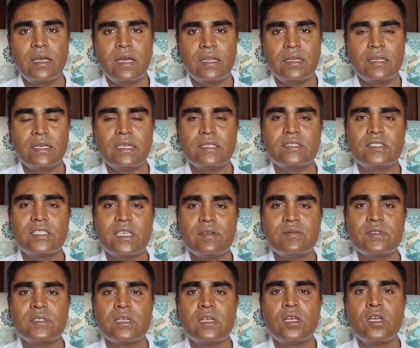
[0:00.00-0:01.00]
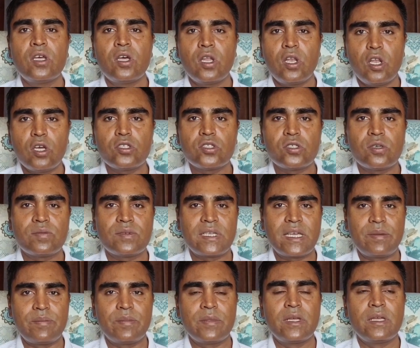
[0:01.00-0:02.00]
and it saves lots of
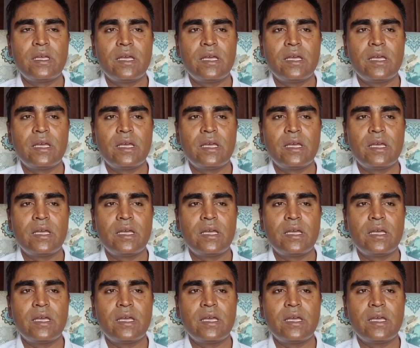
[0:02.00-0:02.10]
time.